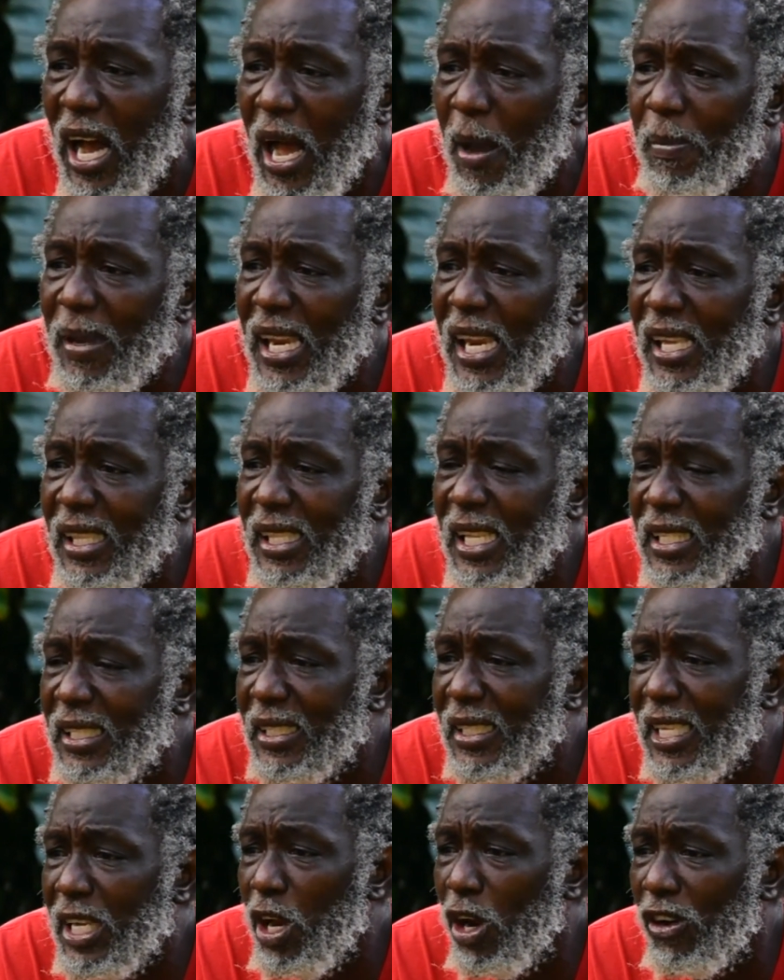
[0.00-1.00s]
I mean
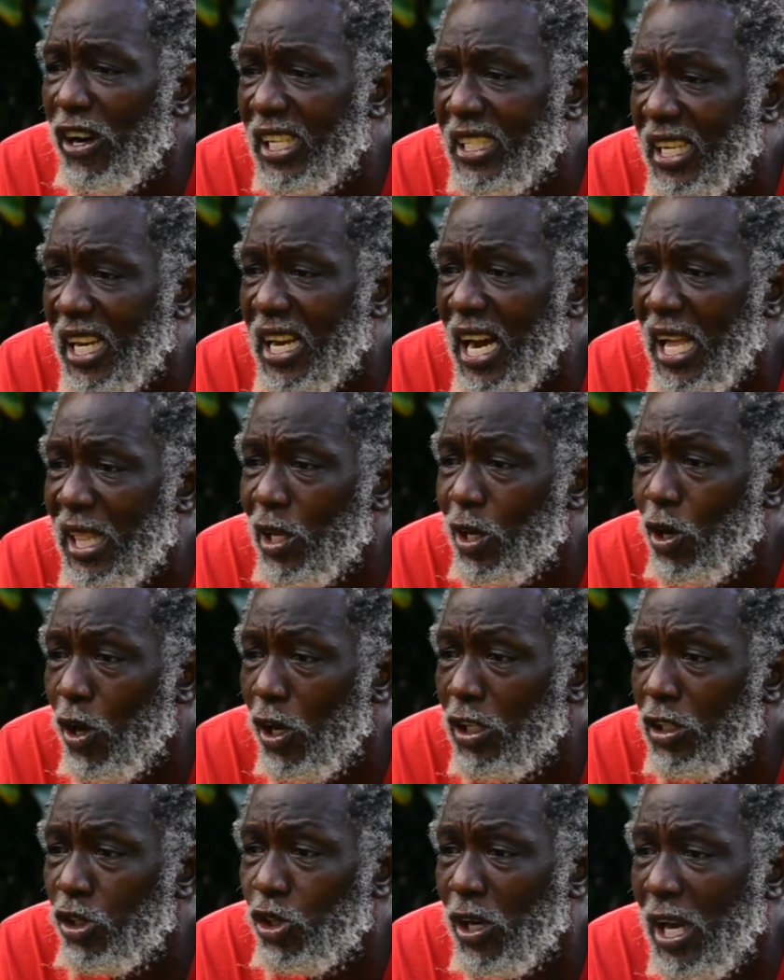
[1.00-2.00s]
this theoretical
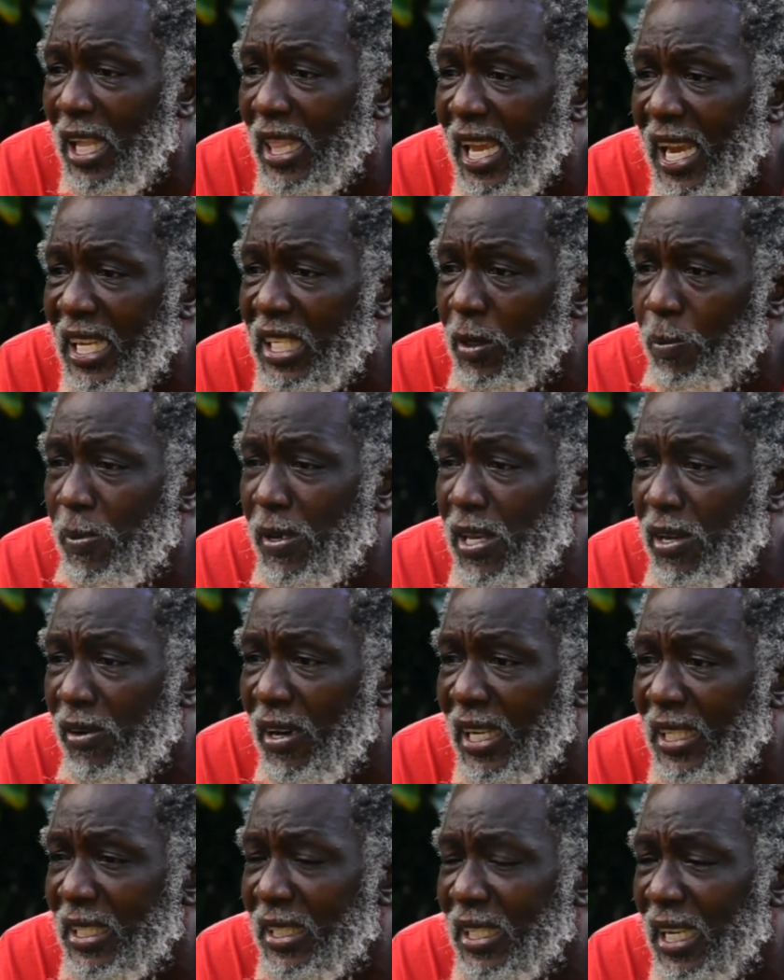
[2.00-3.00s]
cultural
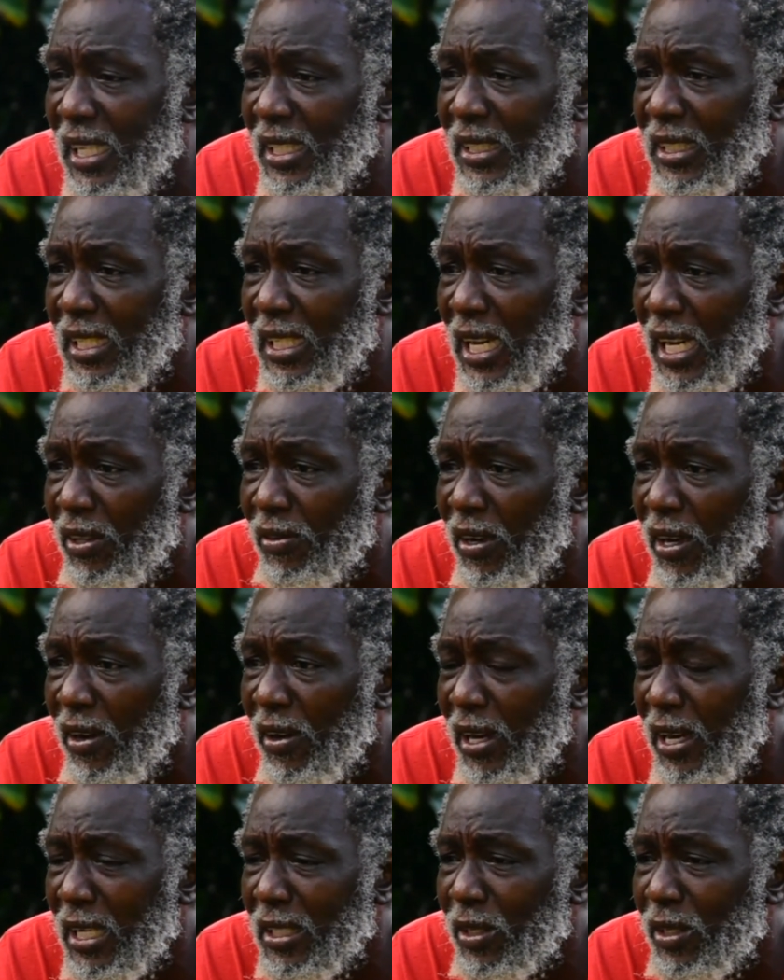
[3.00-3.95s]
experience and thing and where.